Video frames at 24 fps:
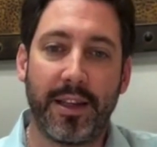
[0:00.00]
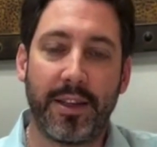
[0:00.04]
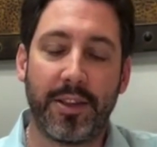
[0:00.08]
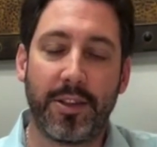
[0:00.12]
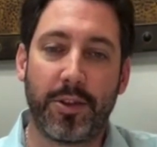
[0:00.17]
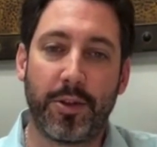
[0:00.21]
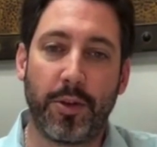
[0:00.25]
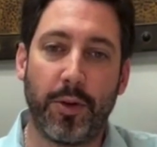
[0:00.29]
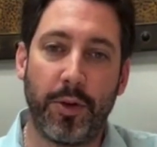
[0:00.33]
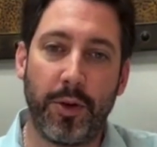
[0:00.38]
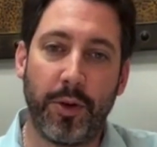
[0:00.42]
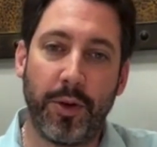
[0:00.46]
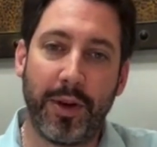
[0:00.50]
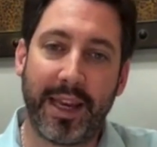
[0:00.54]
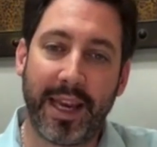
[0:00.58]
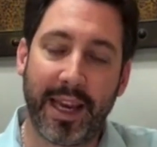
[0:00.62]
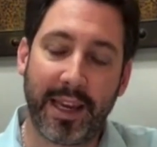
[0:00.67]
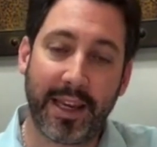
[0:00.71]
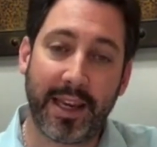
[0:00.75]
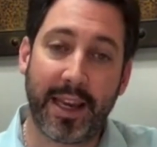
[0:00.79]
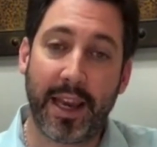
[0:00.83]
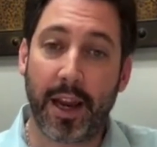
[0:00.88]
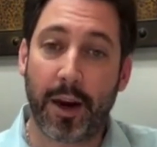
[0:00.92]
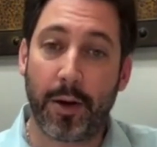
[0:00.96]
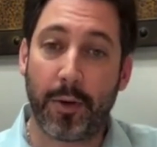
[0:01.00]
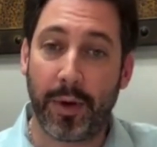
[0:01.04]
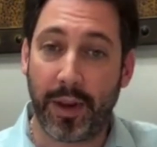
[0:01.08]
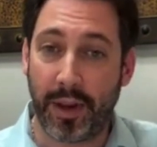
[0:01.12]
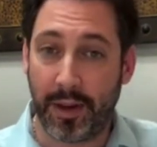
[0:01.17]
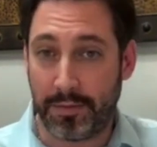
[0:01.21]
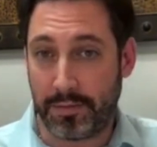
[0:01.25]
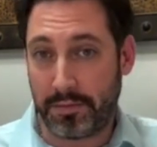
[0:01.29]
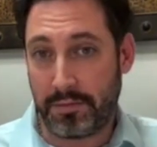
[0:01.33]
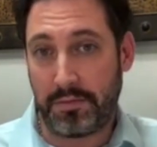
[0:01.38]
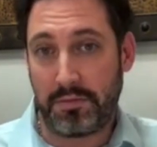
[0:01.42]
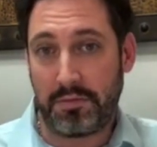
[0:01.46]
So you can
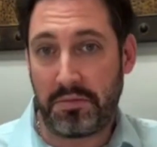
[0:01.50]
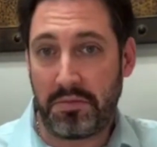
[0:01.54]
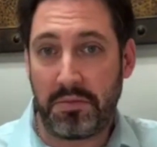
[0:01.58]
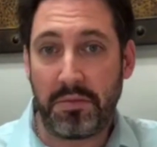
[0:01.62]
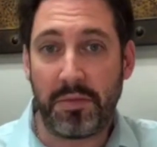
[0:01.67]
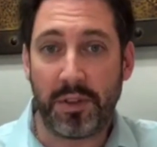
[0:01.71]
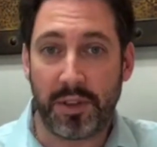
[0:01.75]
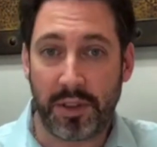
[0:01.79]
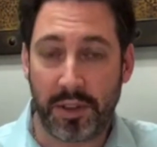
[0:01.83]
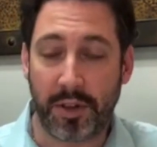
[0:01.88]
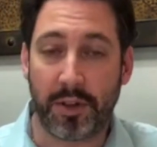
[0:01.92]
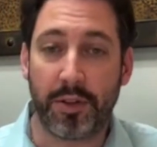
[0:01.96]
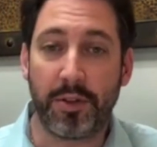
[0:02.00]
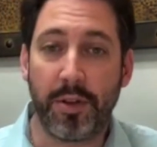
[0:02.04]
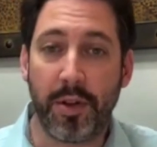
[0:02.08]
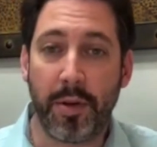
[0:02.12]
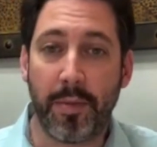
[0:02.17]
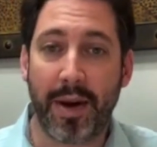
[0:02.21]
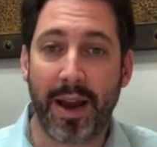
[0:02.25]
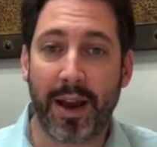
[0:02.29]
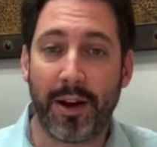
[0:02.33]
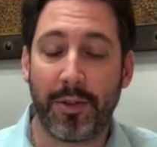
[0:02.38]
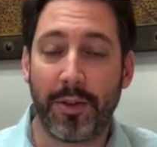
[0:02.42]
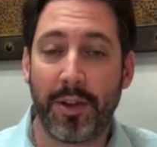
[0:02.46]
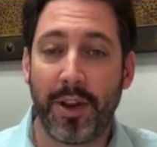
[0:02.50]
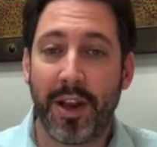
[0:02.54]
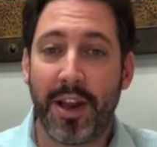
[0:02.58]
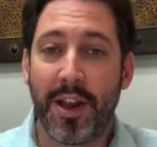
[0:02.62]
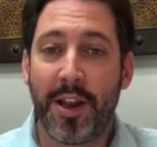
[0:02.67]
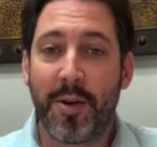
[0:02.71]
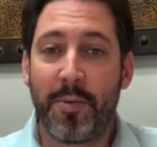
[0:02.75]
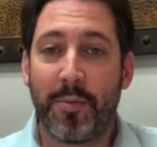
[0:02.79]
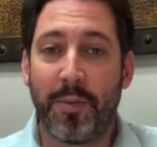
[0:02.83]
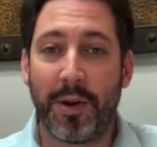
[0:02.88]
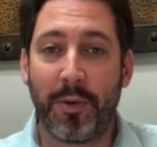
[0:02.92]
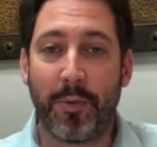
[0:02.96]
carry a certain amount,
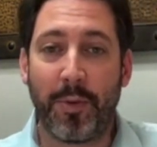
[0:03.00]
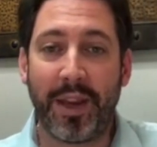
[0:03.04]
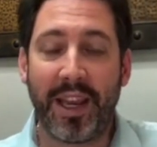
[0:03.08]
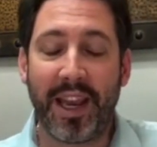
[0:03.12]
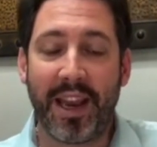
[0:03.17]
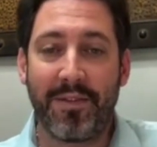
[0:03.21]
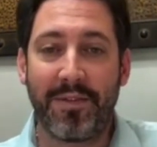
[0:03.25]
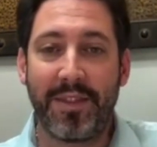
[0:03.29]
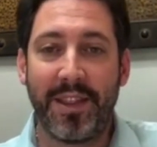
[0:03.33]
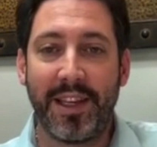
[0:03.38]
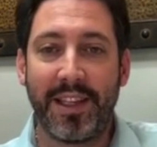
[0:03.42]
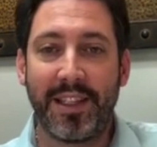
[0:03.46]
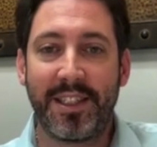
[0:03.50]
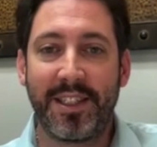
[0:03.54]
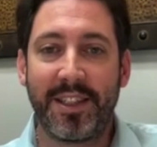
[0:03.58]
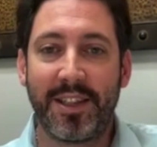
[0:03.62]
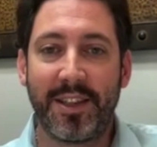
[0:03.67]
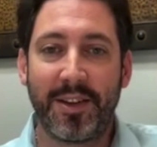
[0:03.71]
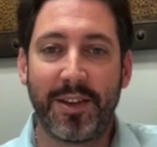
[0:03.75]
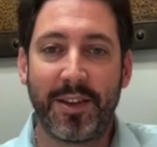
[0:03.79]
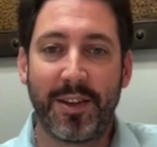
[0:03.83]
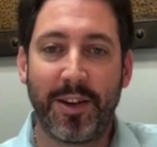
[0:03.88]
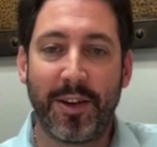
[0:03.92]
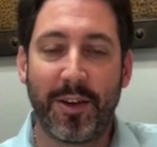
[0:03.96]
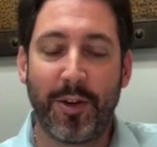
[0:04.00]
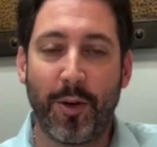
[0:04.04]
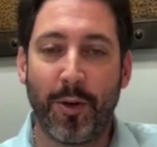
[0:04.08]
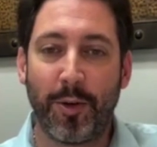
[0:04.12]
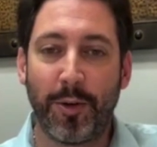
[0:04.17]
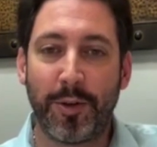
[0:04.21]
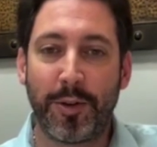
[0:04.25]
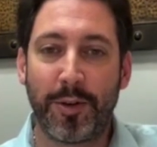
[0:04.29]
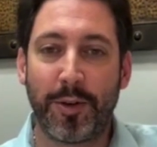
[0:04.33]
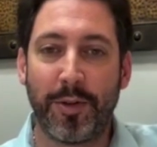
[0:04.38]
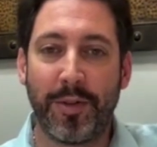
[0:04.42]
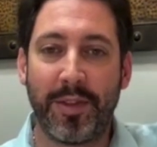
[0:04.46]
but we have this
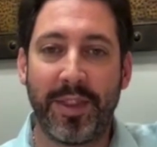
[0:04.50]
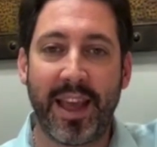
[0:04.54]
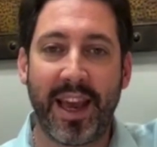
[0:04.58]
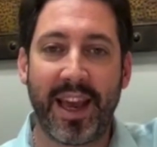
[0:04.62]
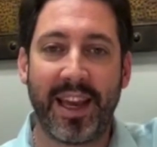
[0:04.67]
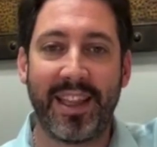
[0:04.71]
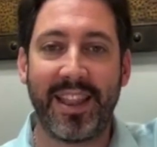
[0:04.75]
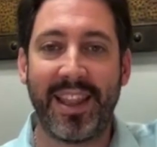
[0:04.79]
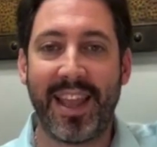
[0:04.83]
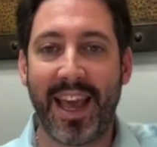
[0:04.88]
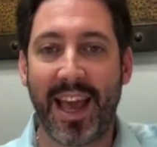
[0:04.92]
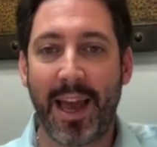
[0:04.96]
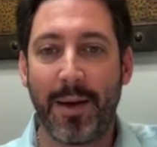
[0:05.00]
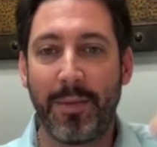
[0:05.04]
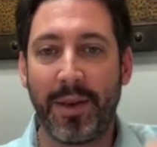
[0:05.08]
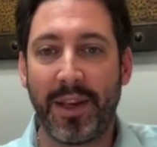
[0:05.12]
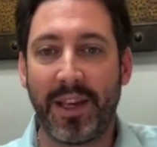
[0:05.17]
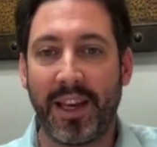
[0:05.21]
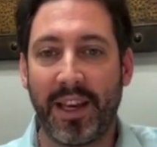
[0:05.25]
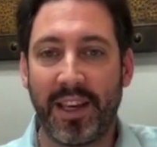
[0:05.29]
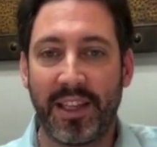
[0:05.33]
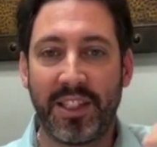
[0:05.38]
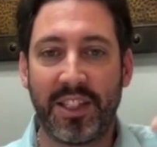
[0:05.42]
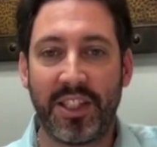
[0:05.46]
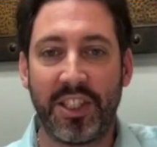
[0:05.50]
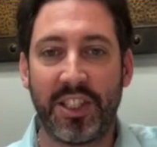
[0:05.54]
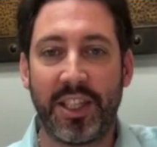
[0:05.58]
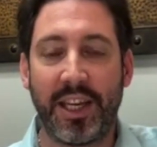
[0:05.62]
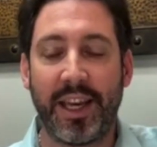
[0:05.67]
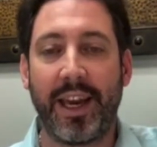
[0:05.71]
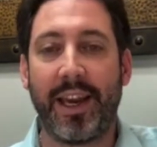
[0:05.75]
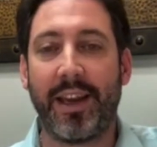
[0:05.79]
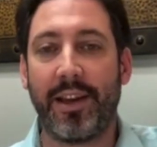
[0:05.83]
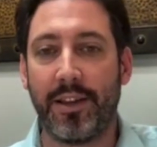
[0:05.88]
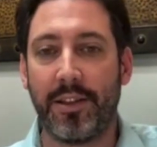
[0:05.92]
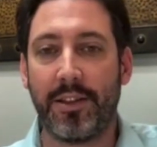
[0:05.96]
also dynamic
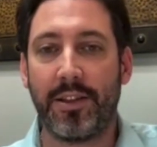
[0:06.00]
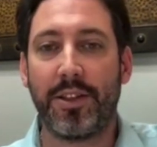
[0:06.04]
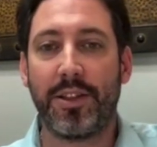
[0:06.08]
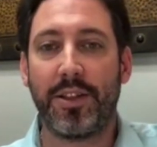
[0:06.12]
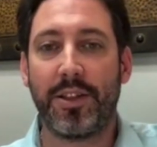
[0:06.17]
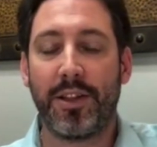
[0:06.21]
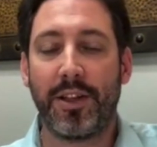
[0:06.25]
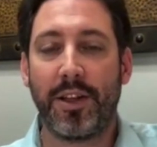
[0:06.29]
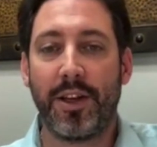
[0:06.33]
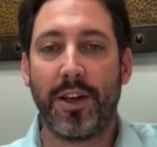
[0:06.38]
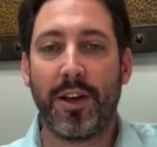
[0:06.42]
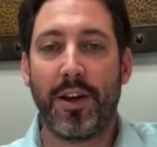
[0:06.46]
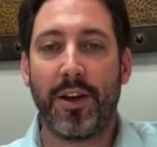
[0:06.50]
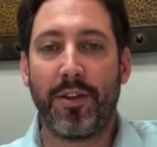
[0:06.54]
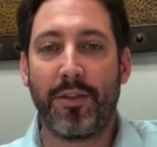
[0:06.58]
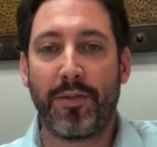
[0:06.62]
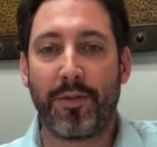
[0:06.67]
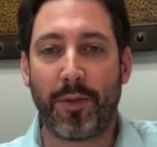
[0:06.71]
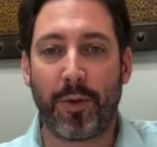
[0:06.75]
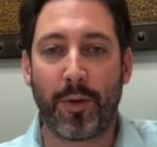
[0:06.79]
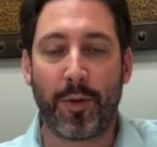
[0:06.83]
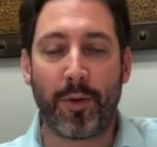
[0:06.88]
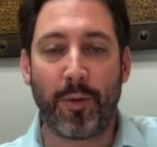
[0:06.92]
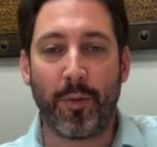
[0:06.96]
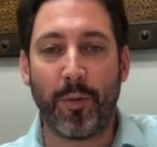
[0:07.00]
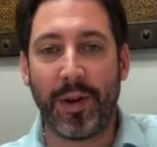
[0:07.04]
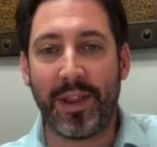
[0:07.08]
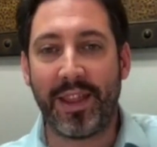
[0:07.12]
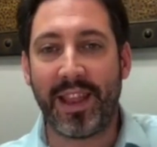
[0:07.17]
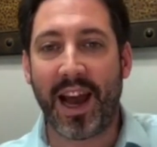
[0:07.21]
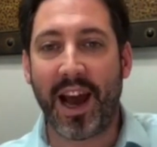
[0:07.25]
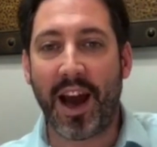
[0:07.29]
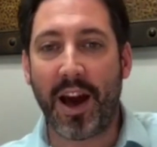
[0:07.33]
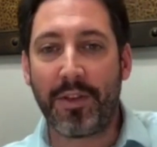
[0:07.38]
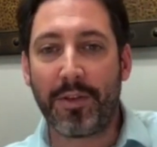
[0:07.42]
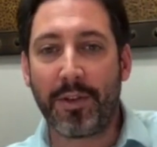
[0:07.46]
exchange
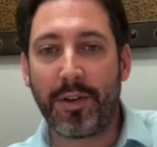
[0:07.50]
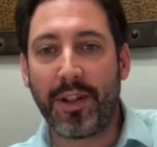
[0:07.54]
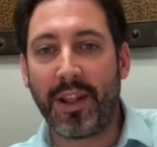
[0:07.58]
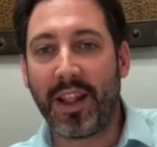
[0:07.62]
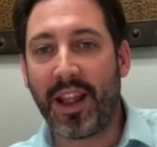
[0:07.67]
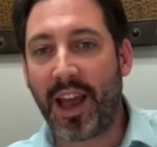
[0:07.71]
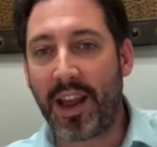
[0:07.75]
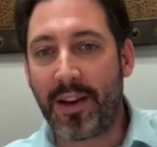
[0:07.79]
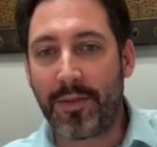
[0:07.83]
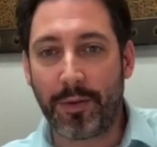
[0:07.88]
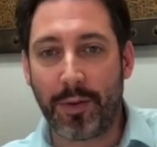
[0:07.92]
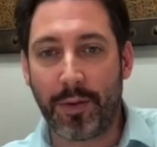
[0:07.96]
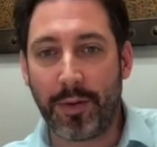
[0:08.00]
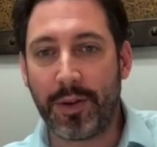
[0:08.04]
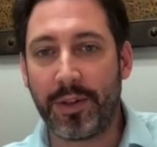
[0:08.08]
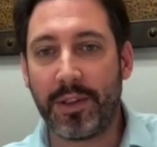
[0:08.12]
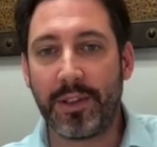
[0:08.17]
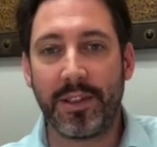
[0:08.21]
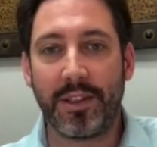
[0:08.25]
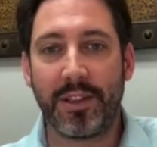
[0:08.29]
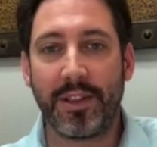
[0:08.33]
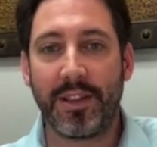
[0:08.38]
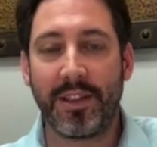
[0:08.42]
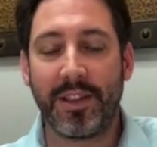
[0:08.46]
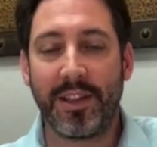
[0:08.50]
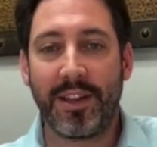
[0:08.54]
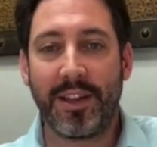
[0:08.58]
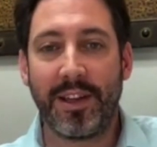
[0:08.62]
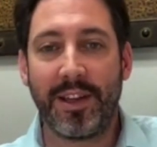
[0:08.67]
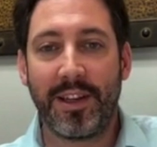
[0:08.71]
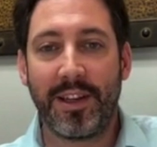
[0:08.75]
with other libraries